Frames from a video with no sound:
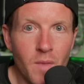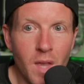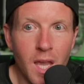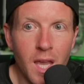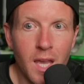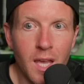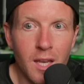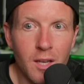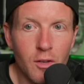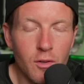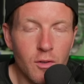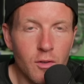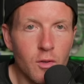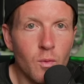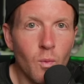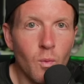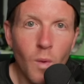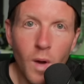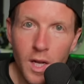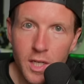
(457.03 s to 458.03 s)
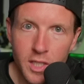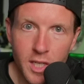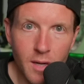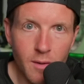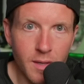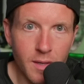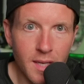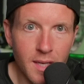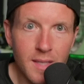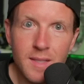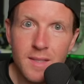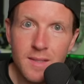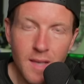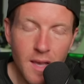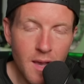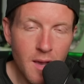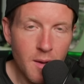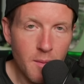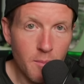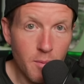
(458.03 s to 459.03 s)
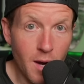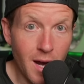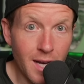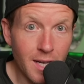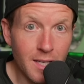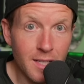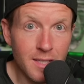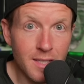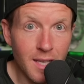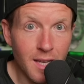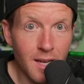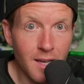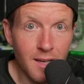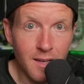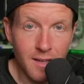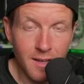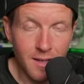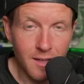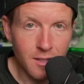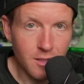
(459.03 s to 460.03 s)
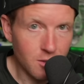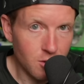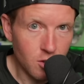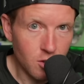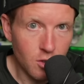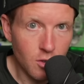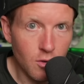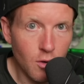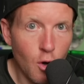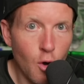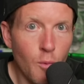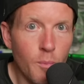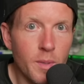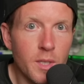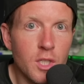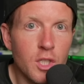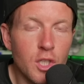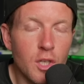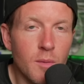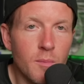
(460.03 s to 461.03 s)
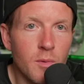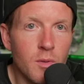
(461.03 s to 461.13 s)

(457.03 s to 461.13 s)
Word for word: and you watch how kids practice at a, a open gym.